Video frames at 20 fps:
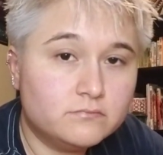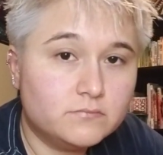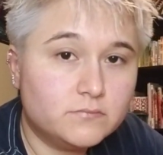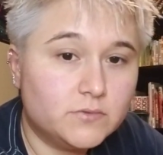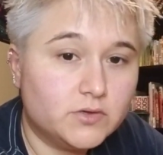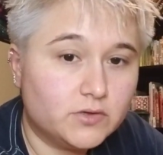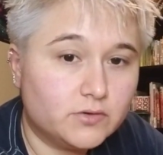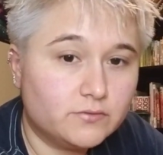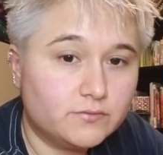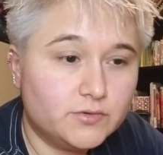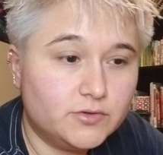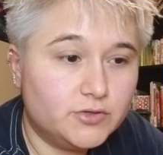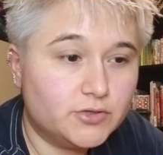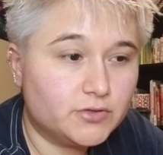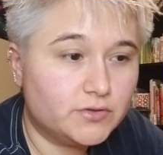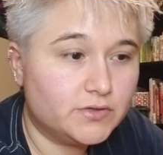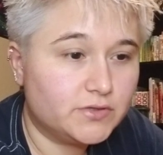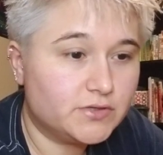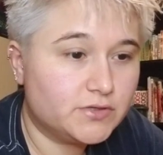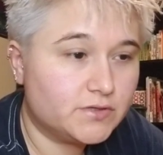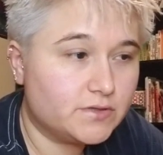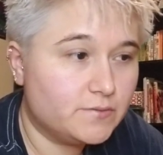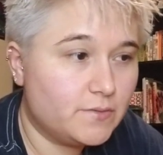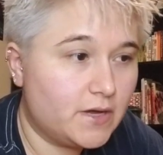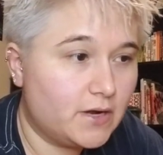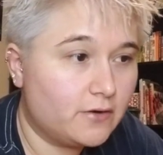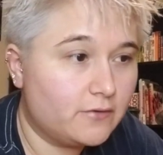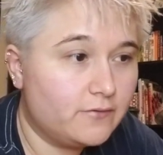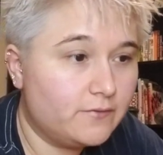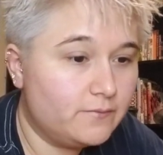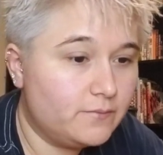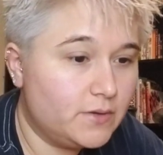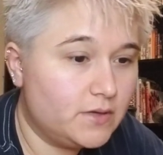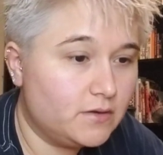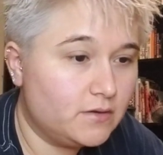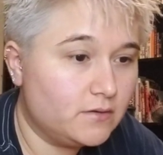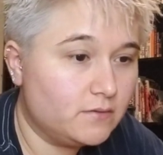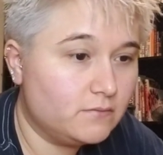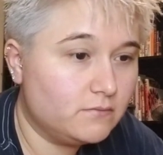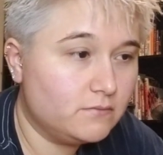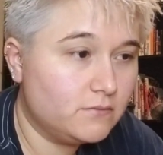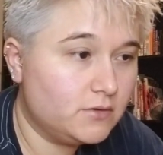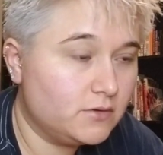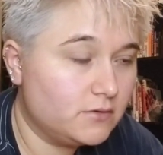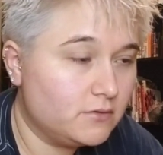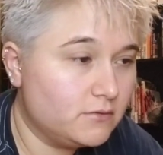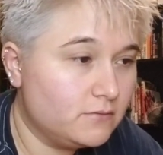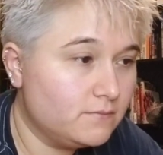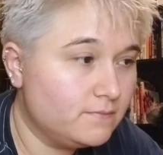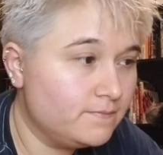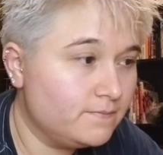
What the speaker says: You know, usually it's just a matter of being, you know,